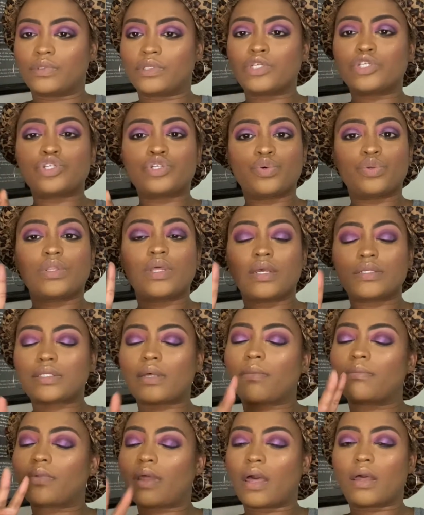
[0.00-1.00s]
There's two things
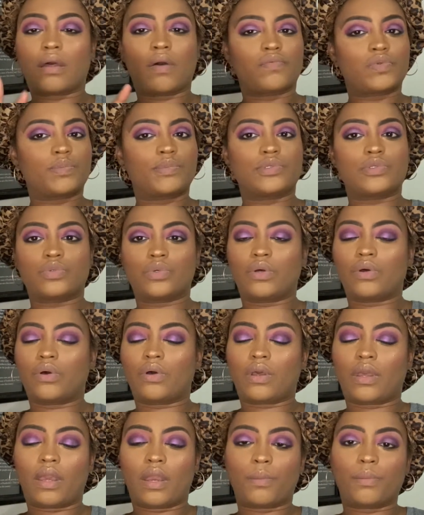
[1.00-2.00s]
I'm not comfortable doing
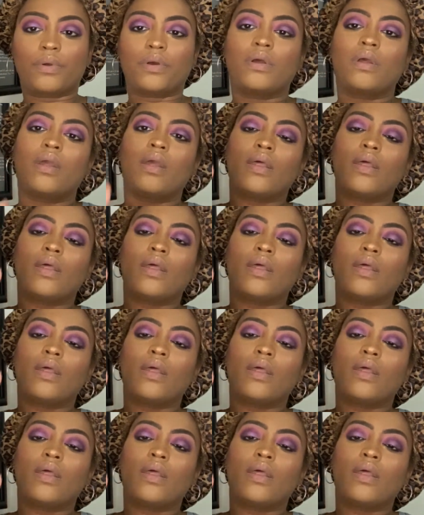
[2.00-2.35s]
on camera.